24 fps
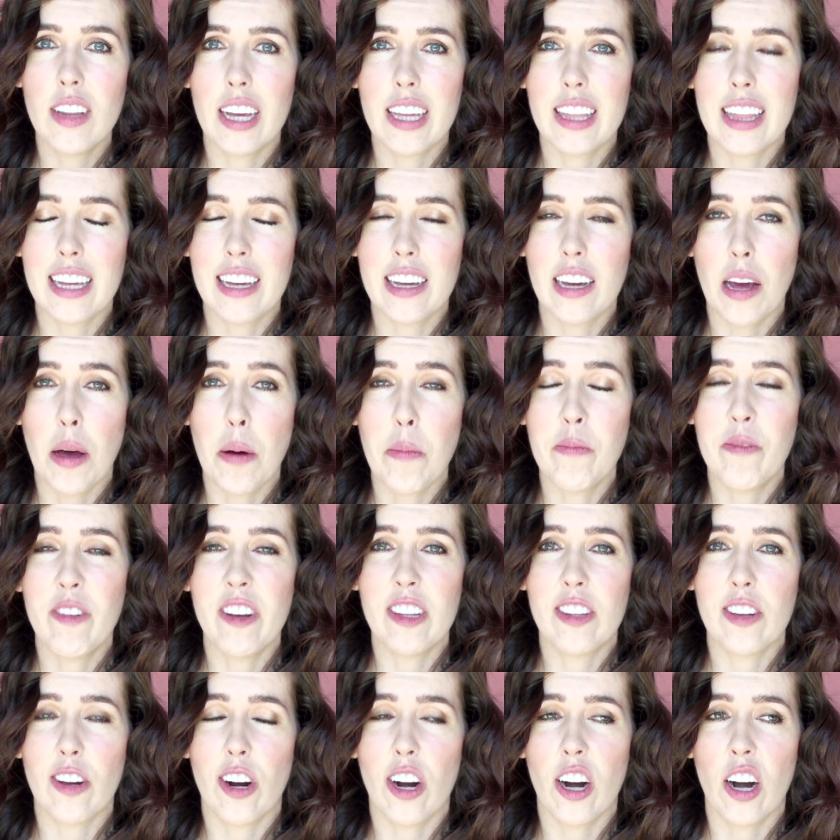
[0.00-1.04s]
like they could come
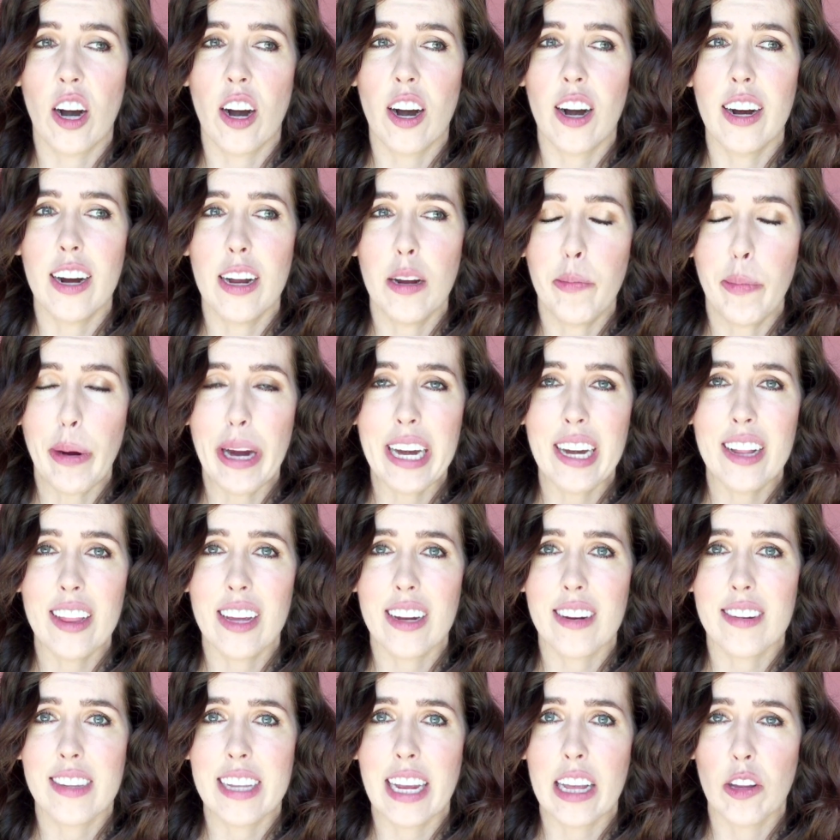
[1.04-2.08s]
visit her, and painted
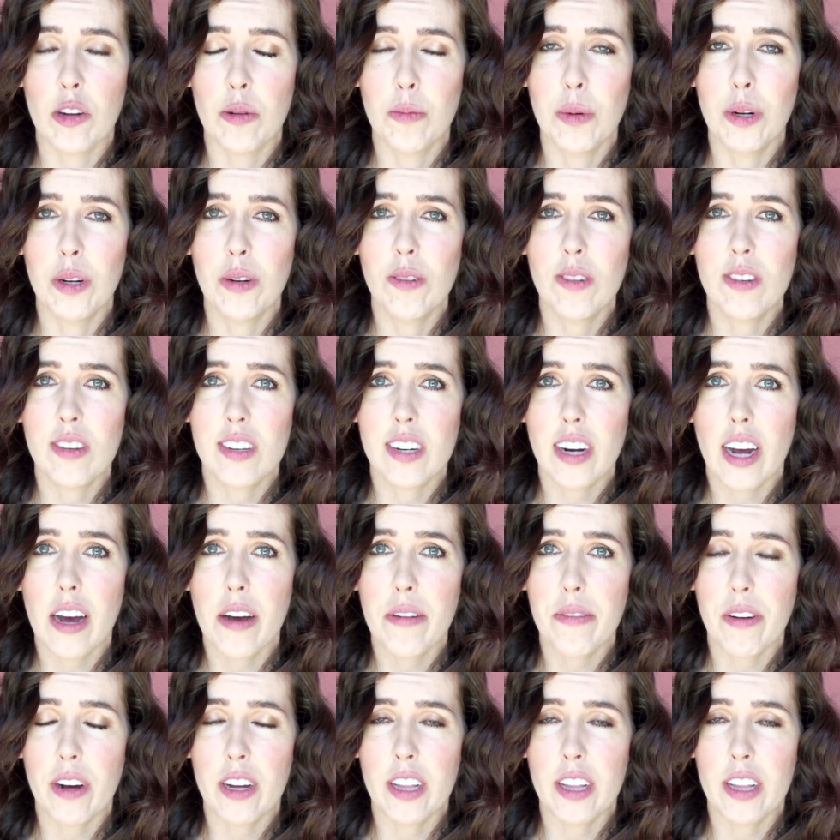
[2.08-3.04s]
like Sailor Moon stuff